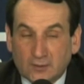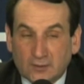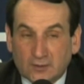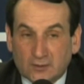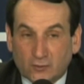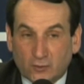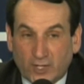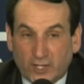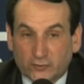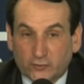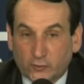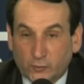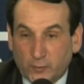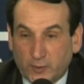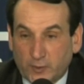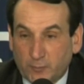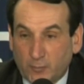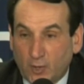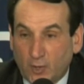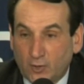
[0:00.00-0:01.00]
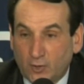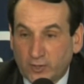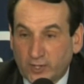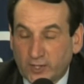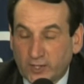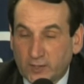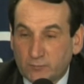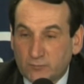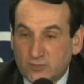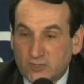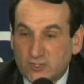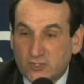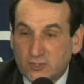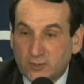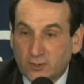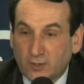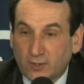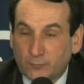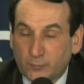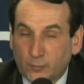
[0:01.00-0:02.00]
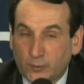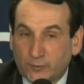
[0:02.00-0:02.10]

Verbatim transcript: the last three ball games, you know,